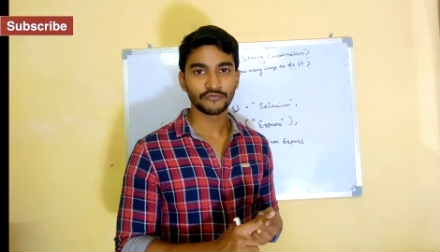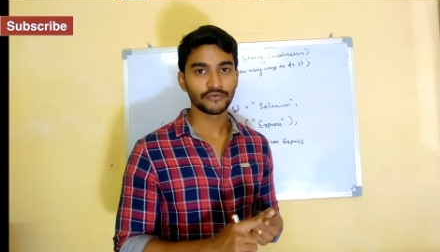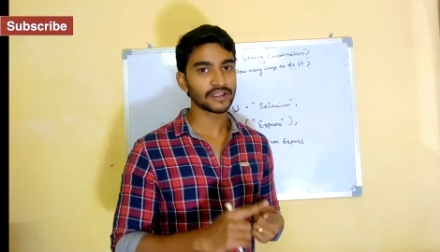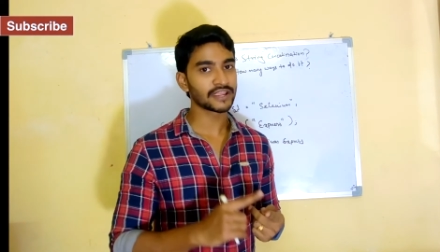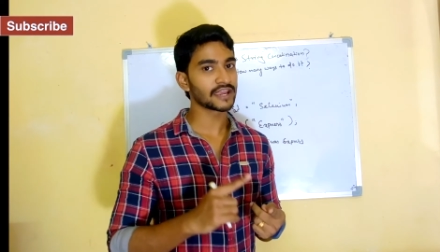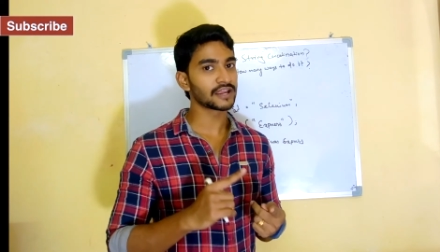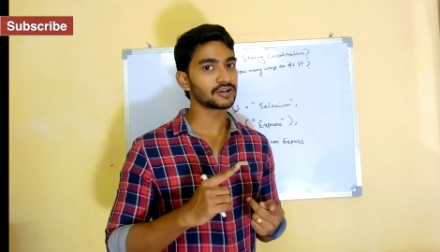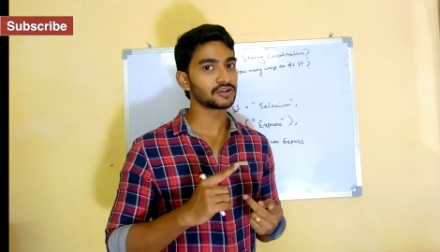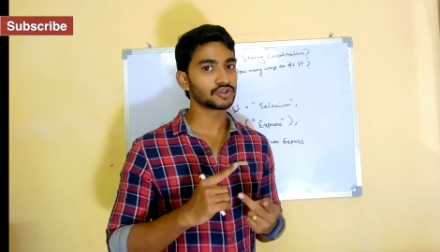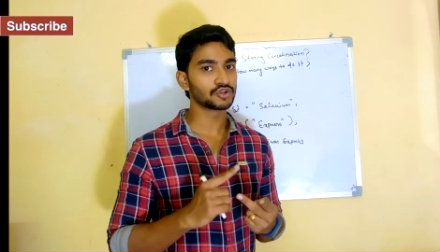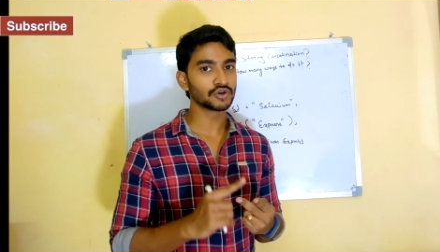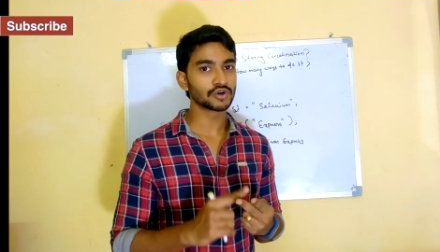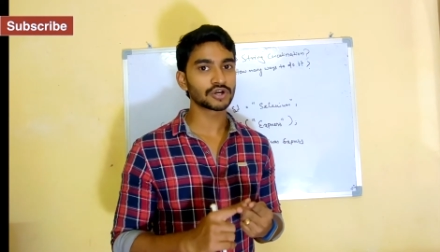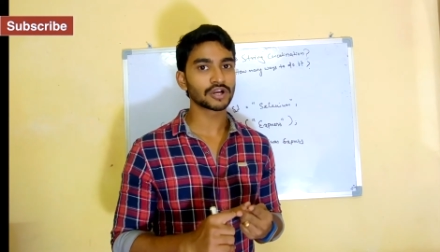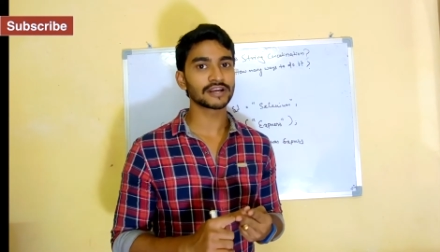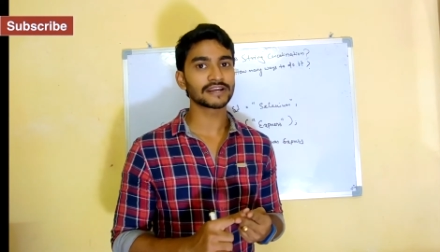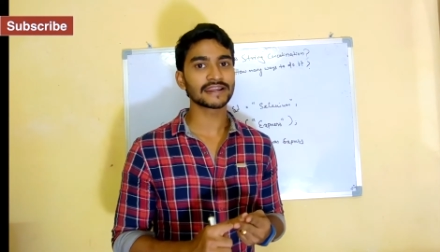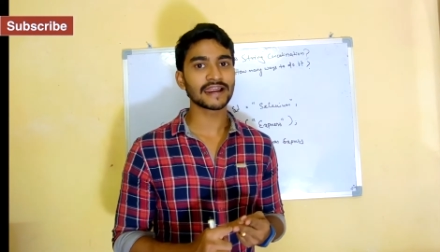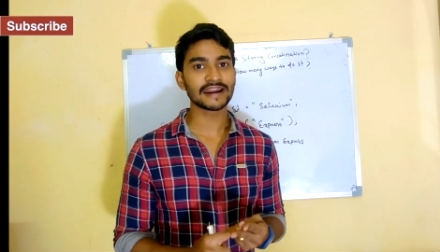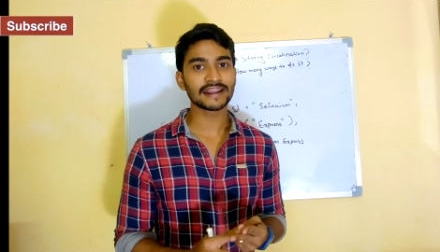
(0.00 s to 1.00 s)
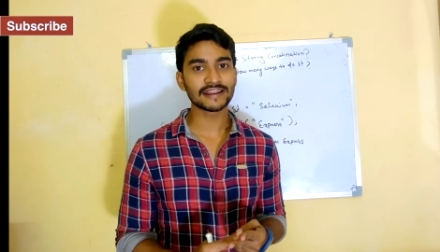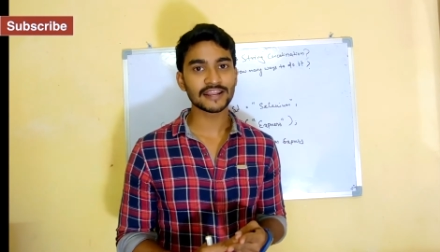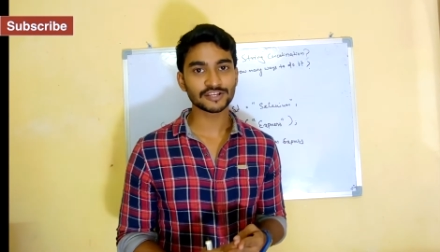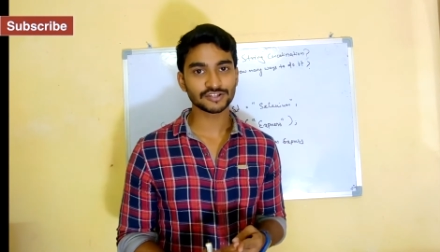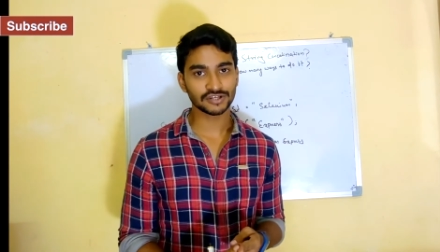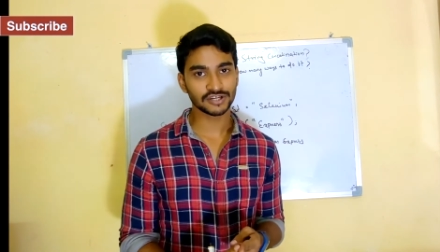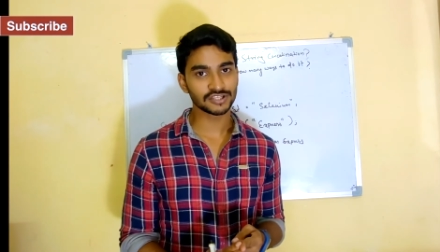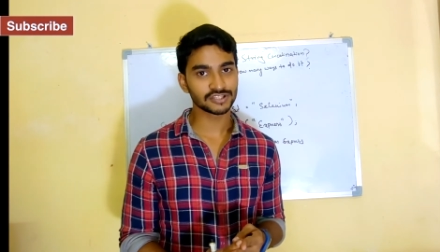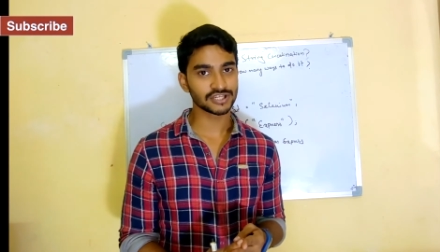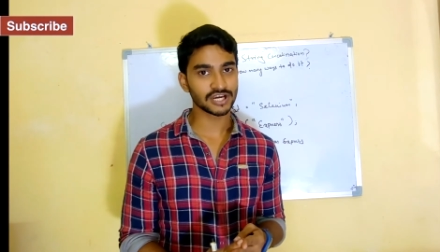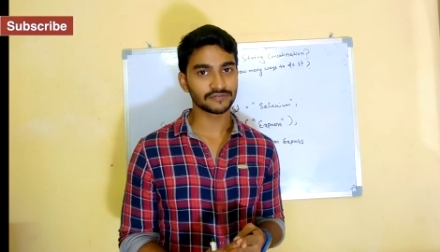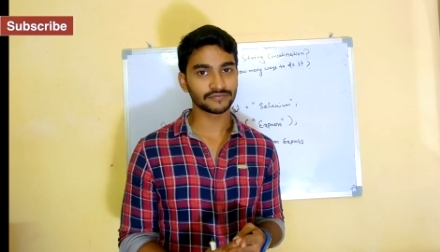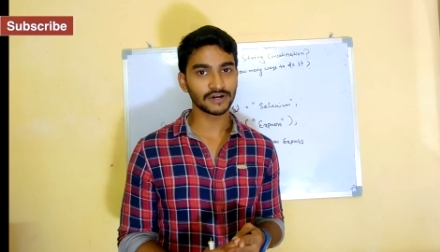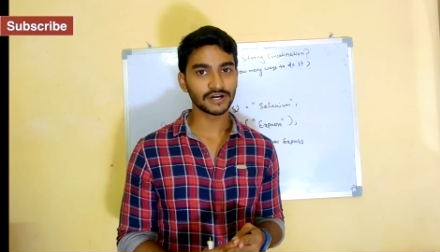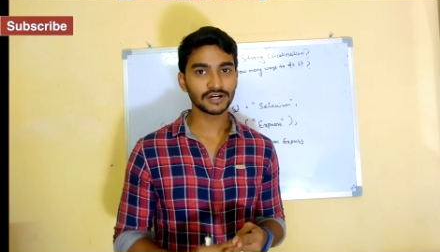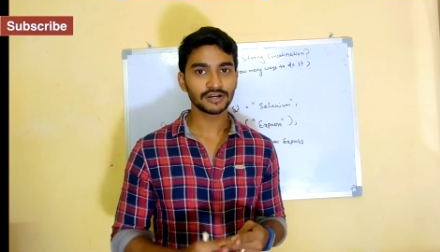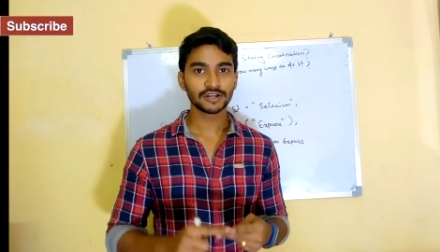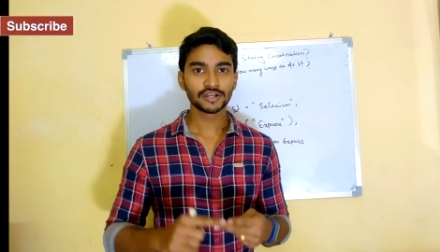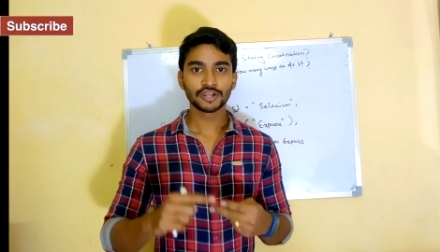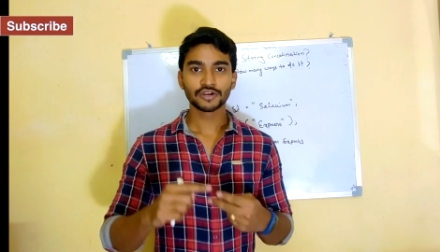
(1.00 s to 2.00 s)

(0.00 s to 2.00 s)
we can do concatenation in Java.